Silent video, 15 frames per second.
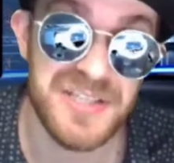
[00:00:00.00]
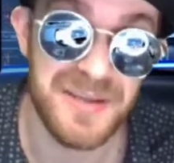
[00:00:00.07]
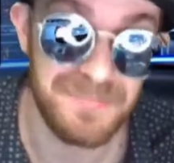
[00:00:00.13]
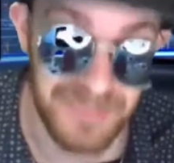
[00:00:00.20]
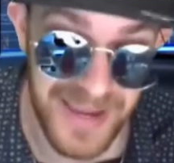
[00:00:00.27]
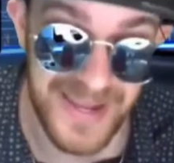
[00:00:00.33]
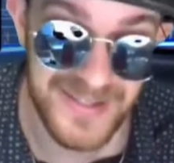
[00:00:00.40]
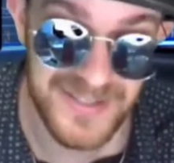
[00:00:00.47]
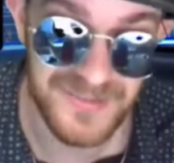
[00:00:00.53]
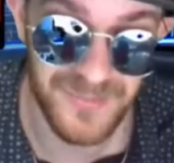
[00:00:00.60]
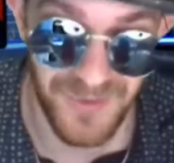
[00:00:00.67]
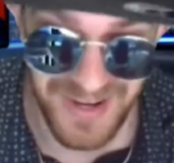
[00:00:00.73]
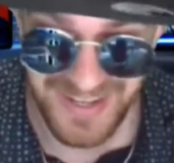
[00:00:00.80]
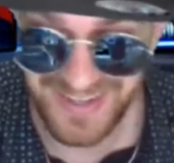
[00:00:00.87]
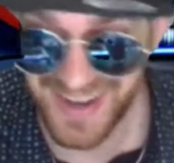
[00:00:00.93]
a
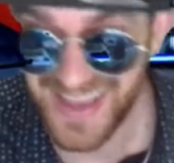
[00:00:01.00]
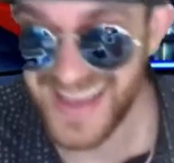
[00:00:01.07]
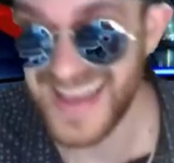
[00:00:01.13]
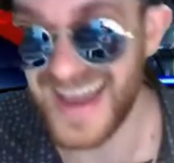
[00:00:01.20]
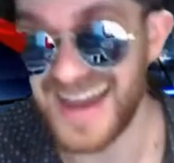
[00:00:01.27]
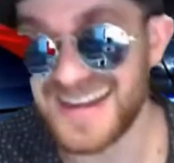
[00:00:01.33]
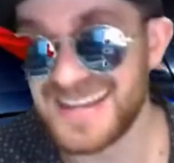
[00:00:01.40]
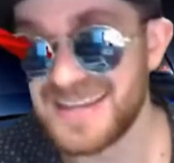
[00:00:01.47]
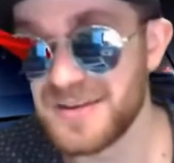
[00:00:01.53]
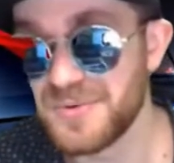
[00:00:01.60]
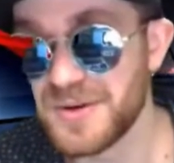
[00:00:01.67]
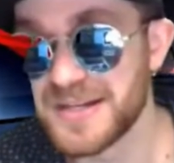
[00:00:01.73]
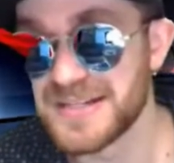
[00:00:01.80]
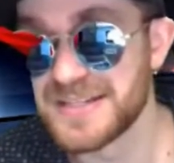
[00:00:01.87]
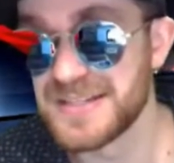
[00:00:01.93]
bantamweight, and he
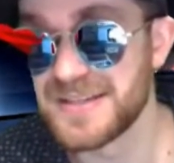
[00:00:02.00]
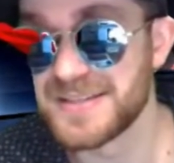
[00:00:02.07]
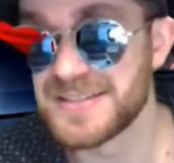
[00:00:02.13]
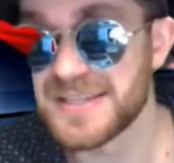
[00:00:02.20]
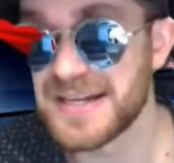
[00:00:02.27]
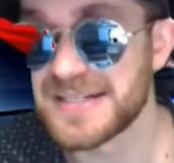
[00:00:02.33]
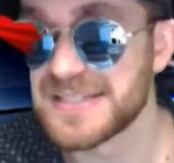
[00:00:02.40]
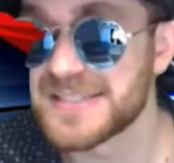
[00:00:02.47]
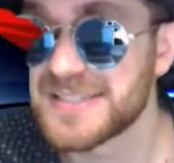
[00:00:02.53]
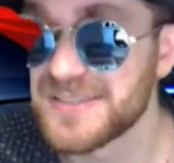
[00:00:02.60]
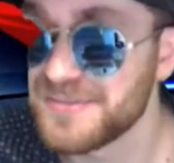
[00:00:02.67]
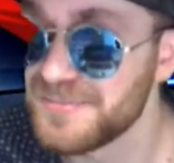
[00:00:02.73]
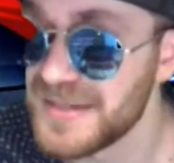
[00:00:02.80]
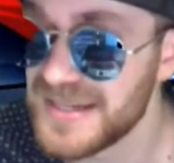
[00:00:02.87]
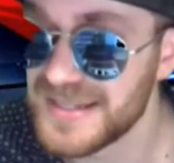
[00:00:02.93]
was
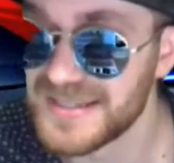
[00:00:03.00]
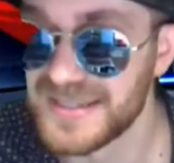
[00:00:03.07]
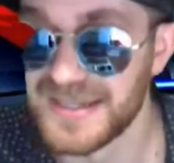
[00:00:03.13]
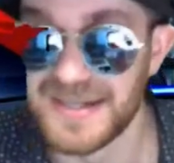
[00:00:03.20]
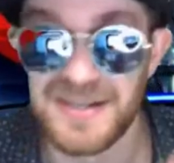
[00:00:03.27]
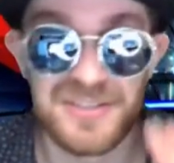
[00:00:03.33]
submitted there.